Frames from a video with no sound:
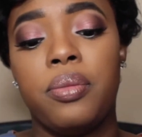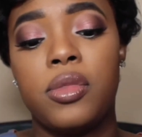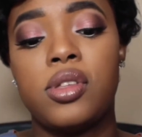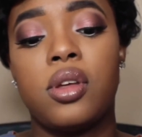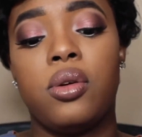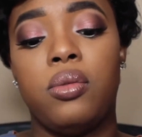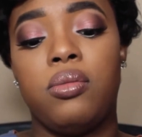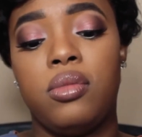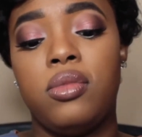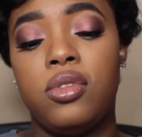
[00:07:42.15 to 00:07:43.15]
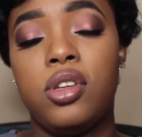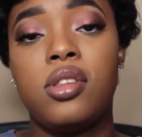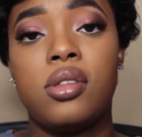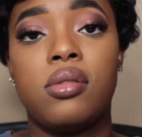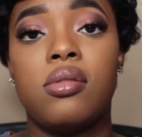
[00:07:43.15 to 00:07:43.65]
So
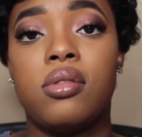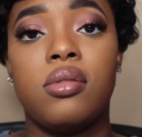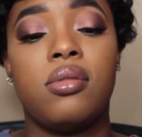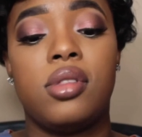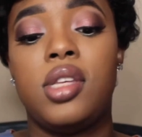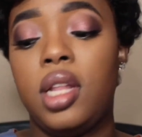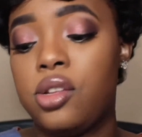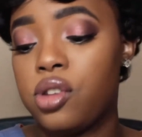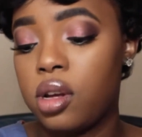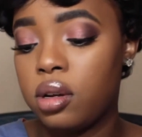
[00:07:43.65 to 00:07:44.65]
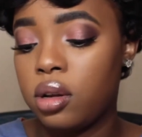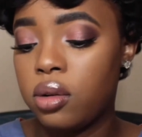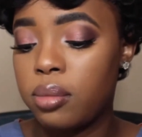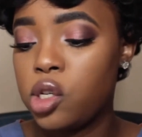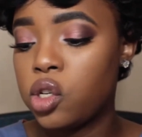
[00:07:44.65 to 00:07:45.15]
just to let y'all know, I'm
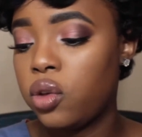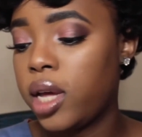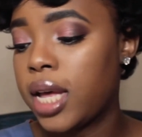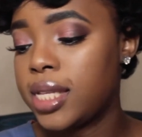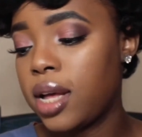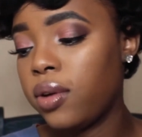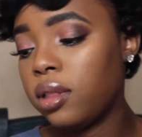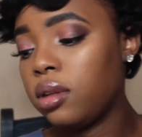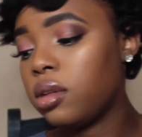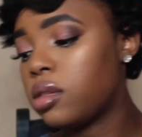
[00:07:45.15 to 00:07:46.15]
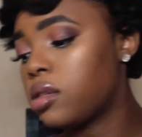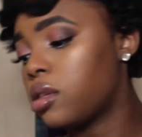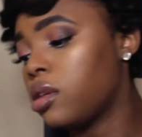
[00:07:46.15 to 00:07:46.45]
going to show you guys how it looks.